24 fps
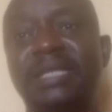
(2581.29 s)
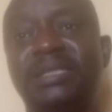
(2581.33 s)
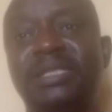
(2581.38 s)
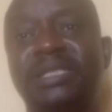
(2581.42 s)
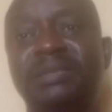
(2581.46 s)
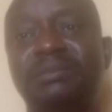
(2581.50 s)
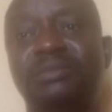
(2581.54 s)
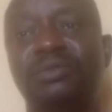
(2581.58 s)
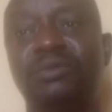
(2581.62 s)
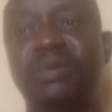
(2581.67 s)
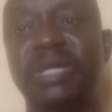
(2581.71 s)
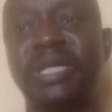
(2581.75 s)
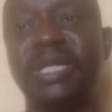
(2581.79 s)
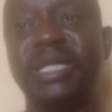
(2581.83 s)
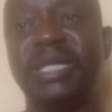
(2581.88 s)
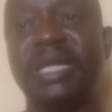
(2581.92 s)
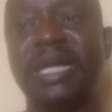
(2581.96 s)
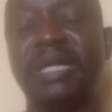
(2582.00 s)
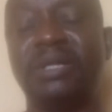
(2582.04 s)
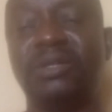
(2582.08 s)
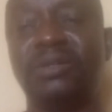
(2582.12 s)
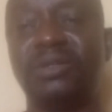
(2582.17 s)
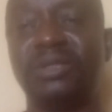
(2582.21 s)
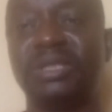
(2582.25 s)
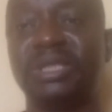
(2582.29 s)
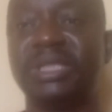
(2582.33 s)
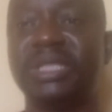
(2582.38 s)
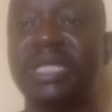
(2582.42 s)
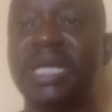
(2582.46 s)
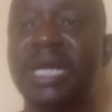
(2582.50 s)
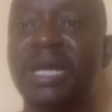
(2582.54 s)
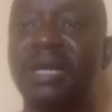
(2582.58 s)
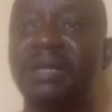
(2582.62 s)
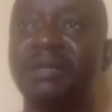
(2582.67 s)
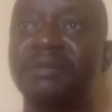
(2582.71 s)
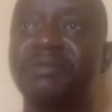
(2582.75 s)
table where they can all
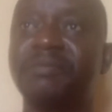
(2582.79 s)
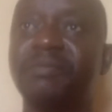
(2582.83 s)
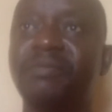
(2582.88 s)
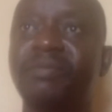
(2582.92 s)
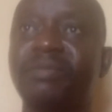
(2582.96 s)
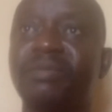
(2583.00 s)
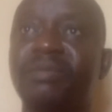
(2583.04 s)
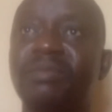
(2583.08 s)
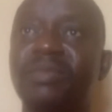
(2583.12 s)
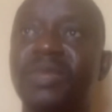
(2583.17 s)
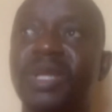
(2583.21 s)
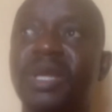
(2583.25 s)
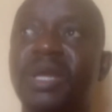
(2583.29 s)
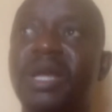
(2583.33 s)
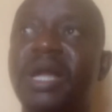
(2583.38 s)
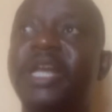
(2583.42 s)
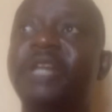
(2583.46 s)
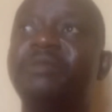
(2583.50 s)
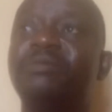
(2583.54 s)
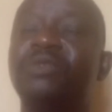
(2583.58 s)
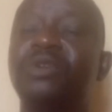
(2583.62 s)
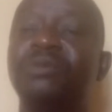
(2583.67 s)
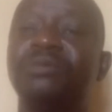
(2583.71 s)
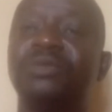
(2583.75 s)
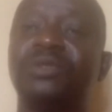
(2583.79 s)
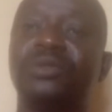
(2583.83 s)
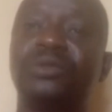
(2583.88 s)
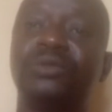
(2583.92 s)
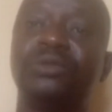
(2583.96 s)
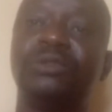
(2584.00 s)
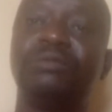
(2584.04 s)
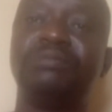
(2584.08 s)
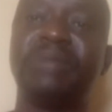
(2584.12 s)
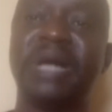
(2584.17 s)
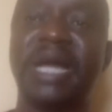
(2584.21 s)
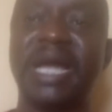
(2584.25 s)
see her. And the mom
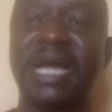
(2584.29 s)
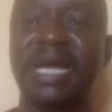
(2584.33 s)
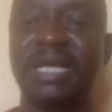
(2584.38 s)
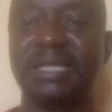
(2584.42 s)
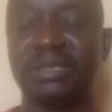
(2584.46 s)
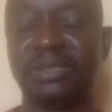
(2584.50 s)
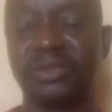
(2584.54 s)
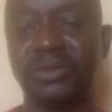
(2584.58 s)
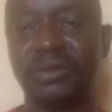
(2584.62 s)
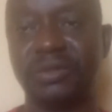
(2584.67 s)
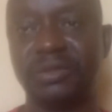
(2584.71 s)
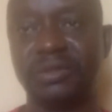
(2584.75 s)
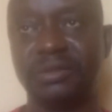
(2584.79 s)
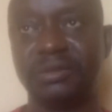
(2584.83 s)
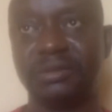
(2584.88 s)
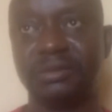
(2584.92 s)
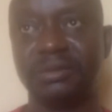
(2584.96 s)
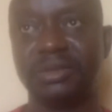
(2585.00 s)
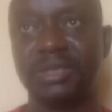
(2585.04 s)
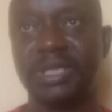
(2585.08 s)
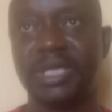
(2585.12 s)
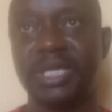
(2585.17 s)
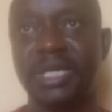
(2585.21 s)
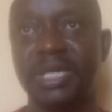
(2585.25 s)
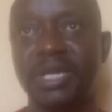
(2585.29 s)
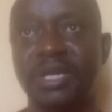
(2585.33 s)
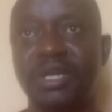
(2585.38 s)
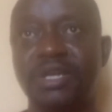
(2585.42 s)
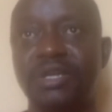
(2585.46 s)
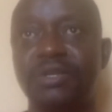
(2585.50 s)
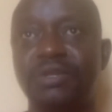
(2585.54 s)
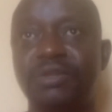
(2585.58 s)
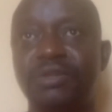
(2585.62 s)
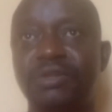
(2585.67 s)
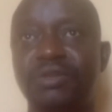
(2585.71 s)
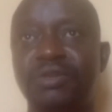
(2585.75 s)
stood by her son.
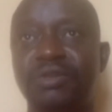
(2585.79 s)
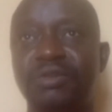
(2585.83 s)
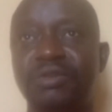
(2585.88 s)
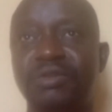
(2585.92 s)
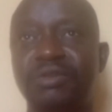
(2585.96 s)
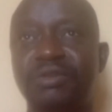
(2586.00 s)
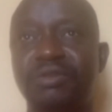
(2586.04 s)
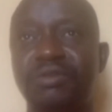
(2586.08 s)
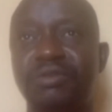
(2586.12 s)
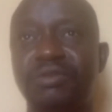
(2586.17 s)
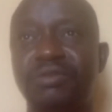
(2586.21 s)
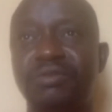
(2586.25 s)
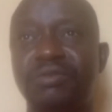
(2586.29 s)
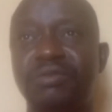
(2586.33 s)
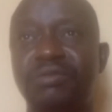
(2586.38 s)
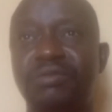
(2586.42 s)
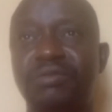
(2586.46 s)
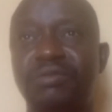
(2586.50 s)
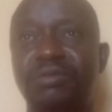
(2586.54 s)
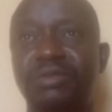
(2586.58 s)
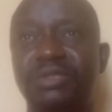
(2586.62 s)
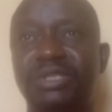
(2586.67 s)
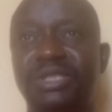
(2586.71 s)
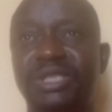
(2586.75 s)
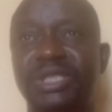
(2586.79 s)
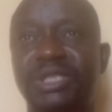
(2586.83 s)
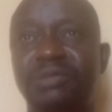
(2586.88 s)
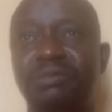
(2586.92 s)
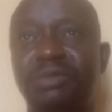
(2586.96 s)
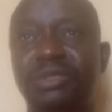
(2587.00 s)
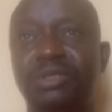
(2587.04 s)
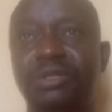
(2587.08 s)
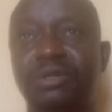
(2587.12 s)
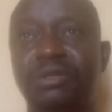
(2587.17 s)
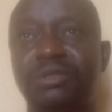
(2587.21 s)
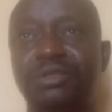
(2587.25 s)
You could see,
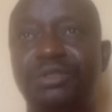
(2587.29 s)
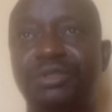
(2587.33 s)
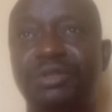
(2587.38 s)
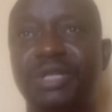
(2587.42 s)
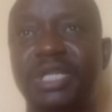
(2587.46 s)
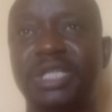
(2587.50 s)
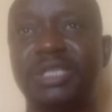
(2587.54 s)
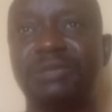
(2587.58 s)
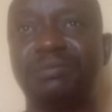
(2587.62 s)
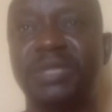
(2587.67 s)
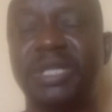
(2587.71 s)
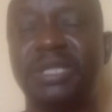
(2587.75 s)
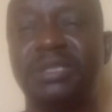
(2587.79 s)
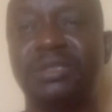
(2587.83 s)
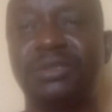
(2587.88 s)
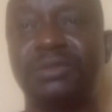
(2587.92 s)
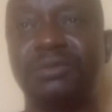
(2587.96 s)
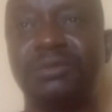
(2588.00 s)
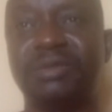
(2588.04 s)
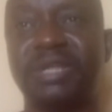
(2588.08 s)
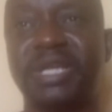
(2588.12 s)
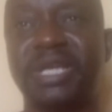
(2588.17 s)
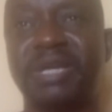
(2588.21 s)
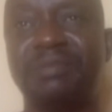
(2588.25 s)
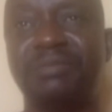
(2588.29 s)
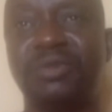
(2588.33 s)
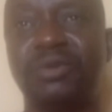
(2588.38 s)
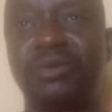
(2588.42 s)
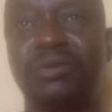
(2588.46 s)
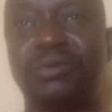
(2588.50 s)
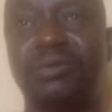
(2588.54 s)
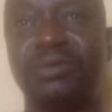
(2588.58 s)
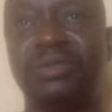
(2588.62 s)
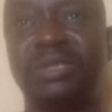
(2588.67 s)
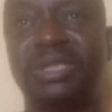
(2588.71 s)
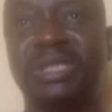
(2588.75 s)
with all due respect to them, you
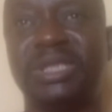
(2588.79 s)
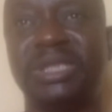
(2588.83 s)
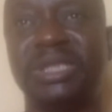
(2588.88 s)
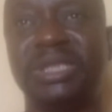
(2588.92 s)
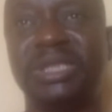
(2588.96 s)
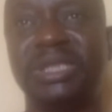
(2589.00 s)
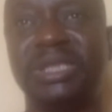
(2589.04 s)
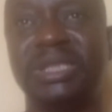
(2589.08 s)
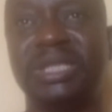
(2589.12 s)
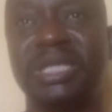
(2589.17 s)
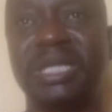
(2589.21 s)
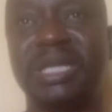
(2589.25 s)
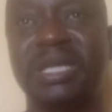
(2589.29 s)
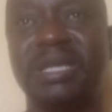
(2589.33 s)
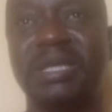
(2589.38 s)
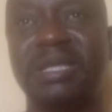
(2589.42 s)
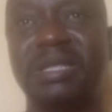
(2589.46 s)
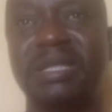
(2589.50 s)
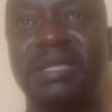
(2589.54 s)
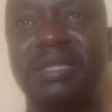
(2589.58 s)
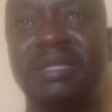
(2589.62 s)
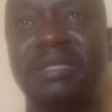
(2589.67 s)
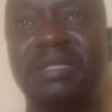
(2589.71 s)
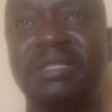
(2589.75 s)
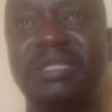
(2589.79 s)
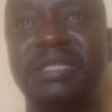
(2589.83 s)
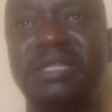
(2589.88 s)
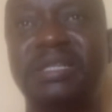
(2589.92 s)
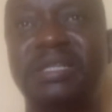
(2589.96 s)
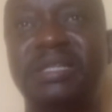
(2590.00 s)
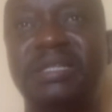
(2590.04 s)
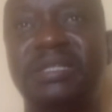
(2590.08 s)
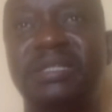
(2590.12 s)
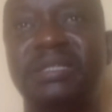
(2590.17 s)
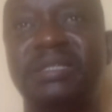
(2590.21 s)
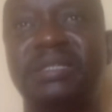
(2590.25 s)
could see
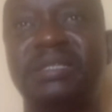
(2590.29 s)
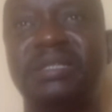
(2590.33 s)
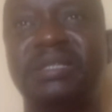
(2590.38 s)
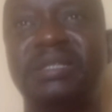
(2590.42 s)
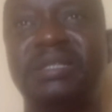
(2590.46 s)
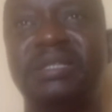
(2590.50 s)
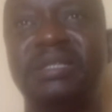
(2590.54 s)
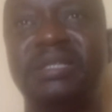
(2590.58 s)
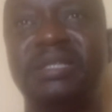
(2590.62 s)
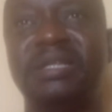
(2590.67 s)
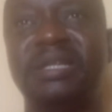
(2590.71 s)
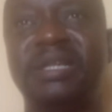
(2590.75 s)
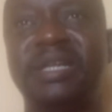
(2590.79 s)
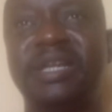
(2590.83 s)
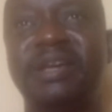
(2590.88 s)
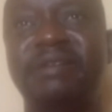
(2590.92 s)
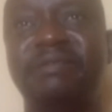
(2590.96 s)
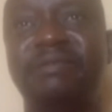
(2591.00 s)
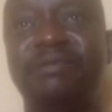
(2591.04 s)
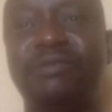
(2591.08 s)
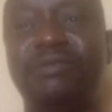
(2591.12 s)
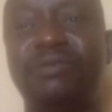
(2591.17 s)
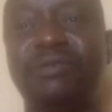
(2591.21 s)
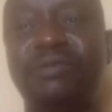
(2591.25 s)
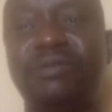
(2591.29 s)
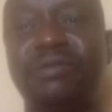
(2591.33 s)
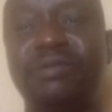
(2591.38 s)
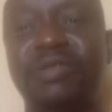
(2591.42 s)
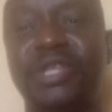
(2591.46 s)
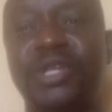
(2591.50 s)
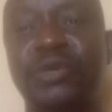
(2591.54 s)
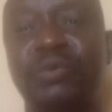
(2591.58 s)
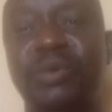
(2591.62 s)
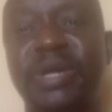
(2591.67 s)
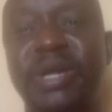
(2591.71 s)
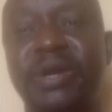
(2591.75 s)
the level
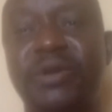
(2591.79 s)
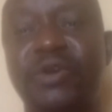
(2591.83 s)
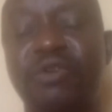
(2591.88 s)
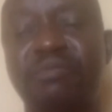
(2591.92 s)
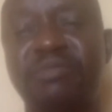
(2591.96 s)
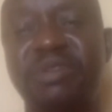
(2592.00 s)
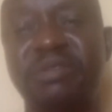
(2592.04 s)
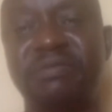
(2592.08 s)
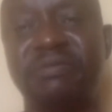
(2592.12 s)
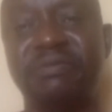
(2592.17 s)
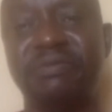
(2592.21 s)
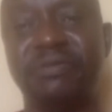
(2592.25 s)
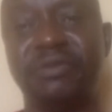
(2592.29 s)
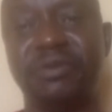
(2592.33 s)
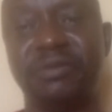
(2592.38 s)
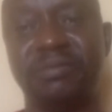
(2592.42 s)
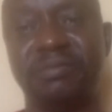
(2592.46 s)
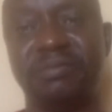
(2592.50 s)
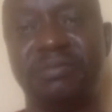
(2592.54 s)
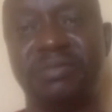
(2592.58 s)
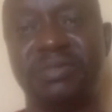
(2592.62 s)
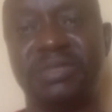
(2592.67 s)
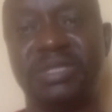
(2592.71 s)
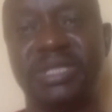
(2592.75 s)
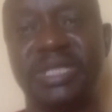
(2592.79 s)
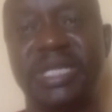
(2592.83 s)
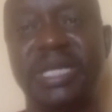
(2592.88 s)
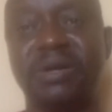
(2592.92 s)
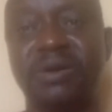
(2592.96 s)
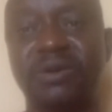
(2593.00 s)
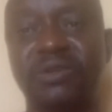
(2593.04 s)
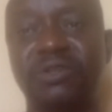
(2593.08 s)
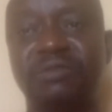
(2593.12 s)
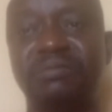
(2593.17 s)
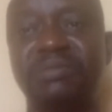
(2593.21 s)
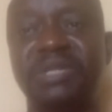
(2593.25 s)
they were coming from, the
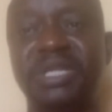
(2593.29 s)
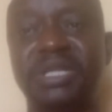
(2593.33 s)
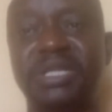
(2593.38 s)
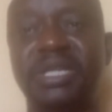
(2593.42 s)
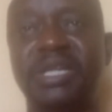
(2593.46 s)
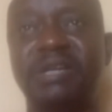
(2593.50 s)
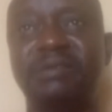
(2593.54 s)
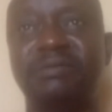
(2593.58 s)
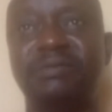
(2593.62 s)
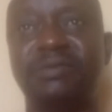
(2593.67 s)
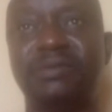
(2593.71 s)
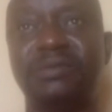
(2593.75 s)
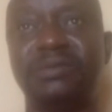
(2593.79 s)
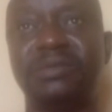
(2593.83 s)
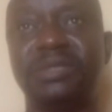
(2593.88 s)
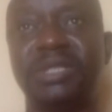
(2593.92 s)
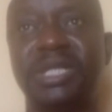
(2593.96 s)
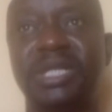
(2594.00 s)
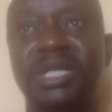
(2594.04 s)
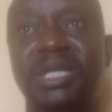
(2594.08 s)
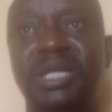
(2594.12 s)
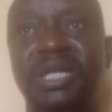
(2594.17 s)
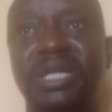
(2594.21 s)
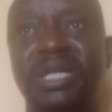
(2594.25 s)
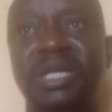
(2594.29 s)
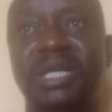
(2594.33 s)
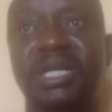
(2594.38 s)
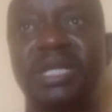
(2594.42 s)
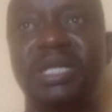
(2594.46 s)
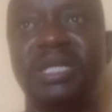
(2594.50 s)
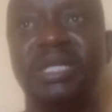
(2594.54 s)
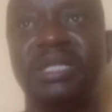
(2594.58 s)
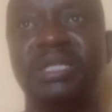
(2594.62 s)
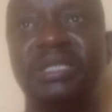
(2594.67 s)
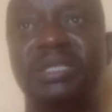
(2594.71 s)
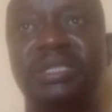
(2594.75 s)
economic level.
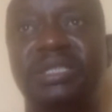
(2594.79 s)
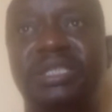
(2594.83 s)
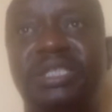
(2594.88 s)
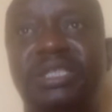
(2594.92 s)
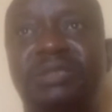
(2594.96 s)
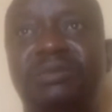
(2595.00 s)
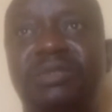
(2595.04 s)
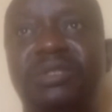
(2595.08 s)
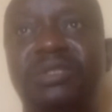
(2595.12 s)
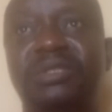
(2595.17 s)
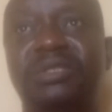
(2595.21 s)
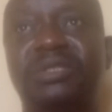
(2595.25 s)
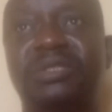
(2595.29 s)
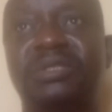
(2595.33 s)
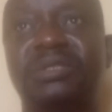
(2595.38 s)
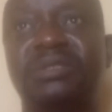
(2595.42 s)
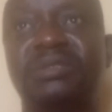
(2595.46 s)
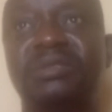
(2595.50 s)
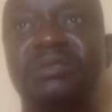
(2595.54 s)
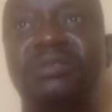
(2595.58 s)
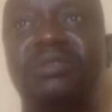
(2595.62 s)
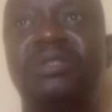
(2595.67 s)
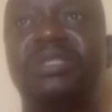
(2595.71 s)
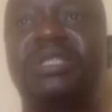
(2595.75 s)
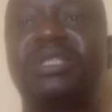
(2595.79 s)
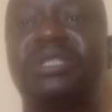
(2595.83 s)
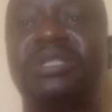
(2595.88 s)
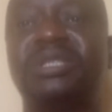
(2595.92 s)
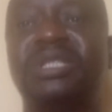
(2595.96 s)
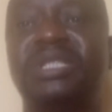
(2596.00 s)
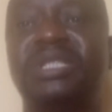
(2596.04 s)
She was not the